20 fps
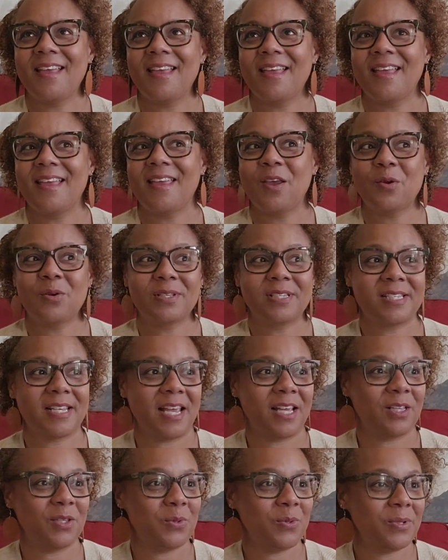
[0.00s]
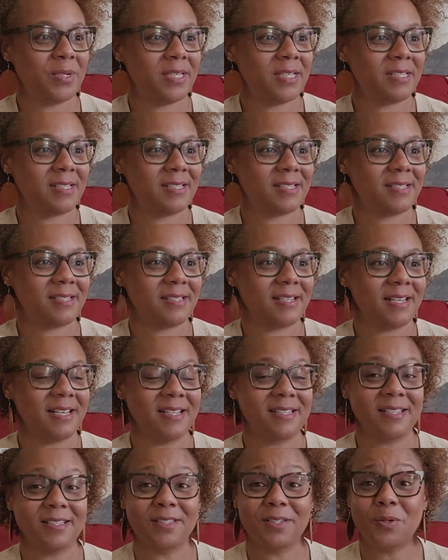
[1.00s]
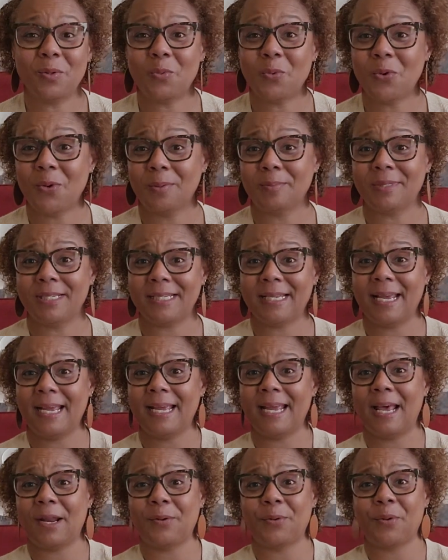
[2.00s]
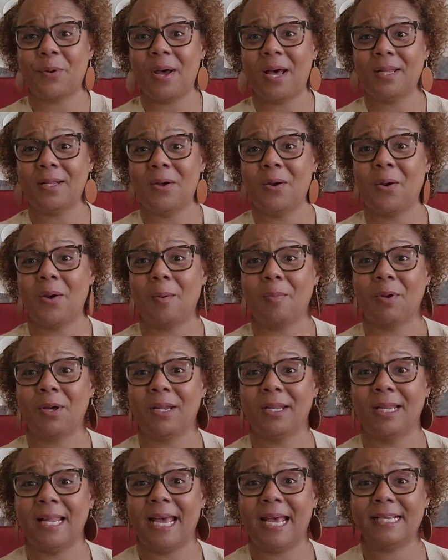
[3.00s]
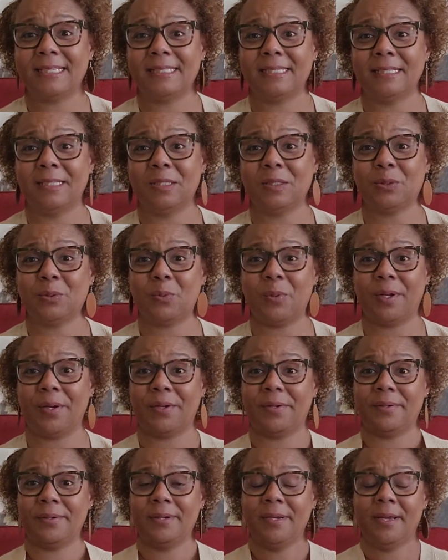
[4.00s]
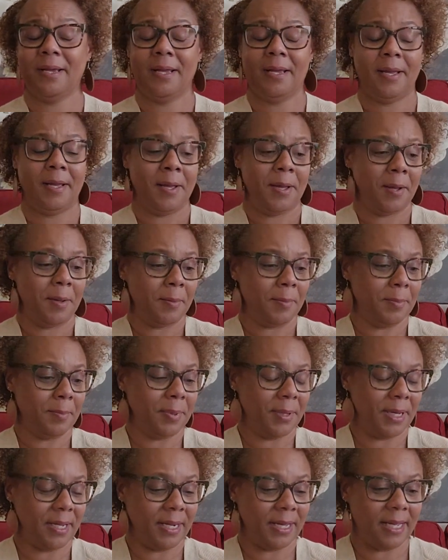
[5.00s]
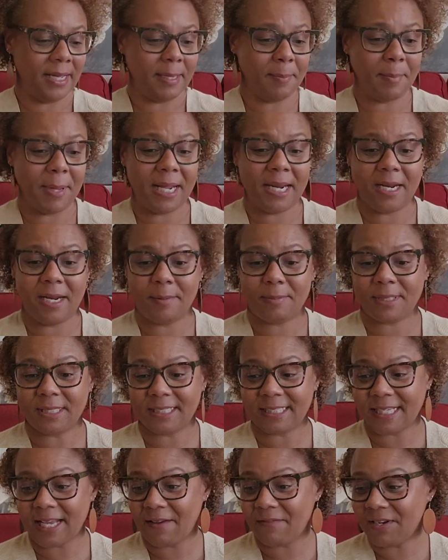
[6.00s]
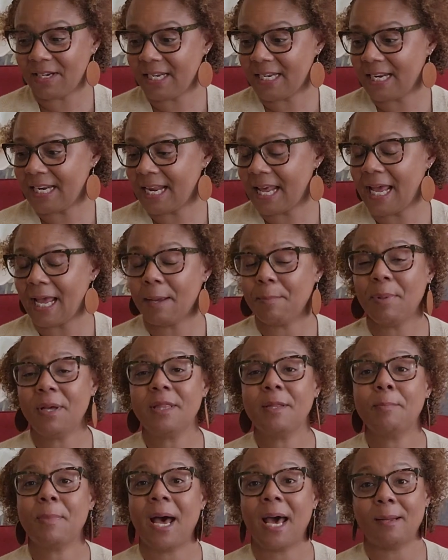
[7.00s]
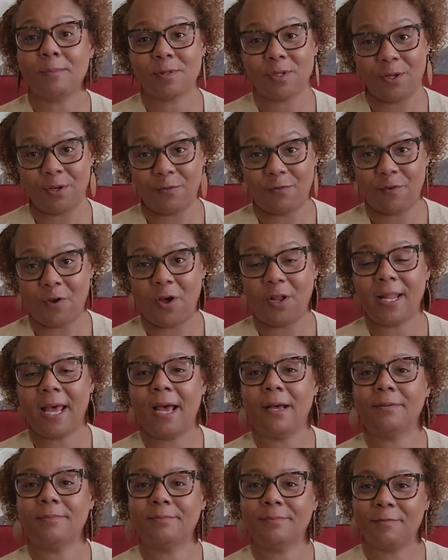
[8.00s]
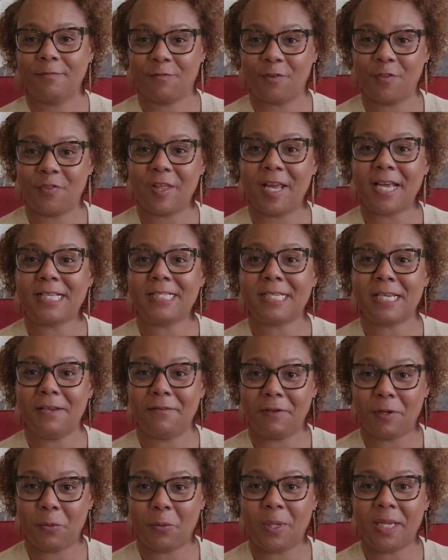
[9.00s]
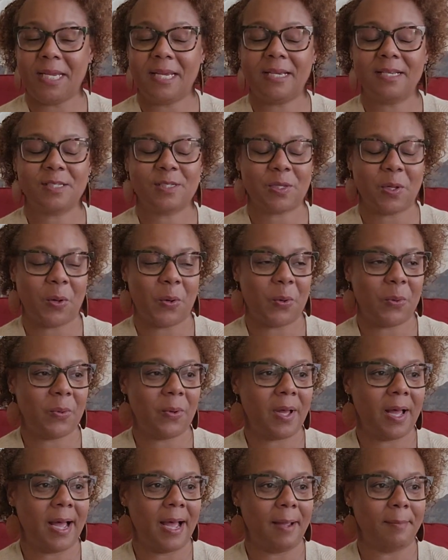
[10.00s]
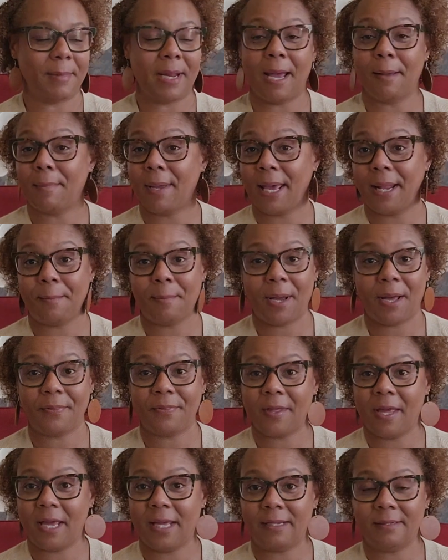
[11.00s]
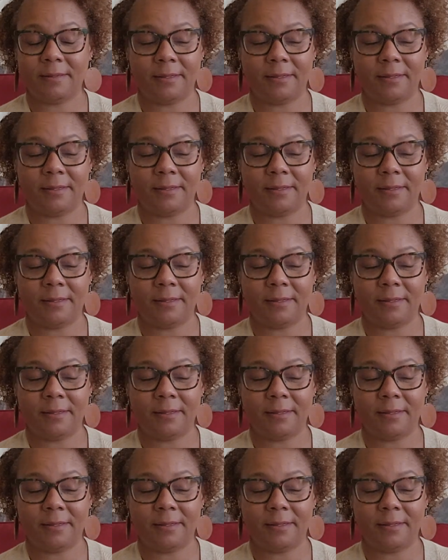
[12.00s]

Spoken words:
Here in St. Louis, it's a little warm today. I don't know how long I'm going to last in this sweater. But it made it up to 70 today, but the bottom's gonna fall out for Thanksgiving week, so I'm not mad about that.